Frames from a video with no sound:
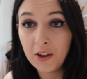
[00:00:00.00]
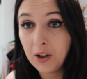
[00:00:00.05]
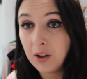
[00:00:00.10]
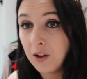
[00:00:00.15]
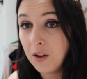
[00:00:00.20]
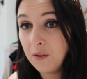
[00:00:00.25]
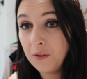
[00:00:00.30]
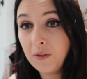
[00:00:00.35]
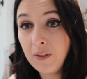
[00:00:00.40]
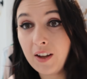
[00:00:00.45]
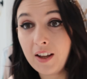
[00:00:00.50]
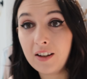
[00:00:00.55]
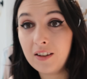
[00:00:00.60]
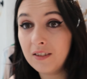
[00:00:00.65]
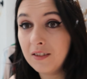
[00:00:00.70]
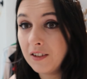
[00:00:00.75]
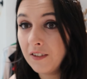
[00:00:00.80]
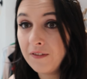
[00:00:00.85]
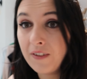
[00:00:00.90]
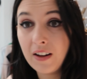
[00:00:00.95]
could have
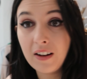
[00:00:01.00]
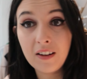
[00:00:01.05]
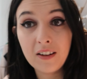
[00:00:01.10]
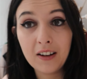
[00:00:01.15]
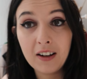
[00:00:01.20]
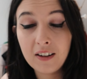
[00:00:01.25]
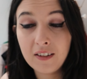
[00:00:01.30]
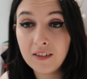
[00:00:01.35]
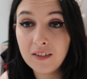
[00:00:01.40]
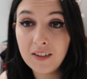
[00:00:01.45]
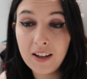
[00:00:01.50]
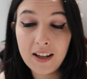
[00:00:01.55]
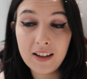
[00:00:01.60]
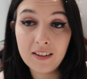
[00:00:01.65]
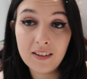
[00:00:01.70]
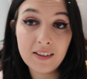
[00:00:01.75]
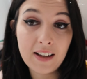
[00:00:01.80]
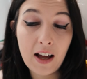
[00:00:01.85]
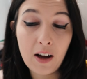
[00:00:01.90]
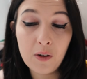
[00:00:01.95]
defended
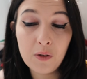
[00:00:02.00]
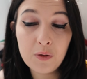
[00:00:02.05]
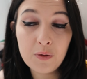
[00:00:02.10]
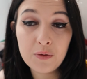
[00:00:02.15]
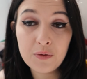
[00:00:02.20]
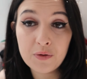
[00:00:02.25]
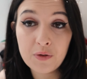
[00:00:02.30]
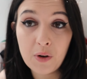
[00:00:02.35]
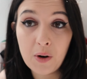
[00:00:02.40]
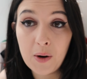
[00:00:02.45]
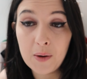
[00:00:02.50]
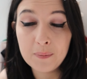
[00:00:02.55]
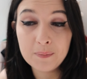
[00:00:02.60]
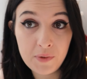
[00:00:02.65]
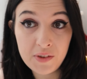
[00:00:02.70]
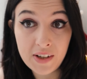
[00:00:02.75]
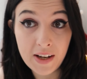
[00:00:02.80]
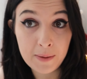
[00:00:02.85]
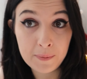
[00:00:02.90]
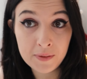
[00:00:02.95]
itself from
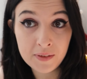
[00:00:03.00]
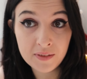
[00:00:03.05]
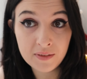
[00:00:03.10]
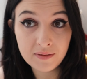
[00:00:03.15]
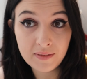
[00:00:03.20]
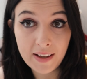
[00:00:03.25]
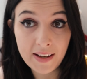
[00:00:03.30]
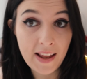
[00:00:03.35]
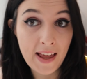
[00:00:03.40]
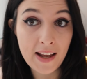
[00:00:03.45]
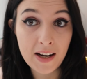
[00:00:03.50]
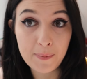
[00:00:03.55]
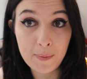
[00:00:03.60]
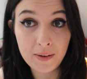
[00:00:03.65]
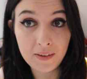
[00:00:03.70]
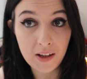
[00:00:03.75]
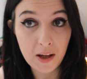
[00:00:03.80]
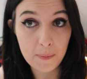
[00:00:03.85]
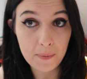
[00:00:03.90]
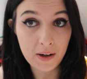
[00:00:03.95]
ships and
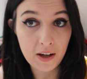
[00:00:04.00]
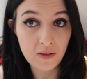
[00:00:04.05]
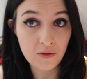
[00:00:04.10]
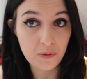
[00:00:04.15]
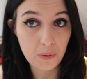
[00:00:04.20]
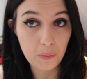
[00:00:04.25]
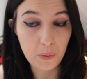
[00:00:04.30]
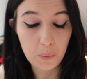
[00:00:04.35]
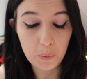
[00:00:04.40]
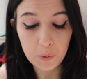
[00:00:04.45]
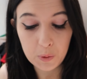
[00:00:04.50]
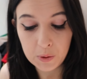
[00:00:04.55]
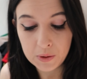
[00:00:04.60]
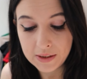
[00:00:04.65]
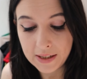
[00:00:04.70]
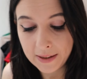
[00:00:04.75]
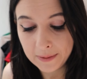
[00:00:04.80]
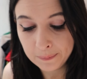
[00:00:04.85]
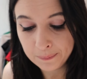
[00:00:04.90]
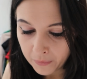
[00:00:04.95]
enemies coming in from the
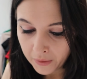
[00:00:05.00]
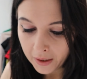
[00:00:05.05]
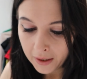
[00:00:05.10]
water.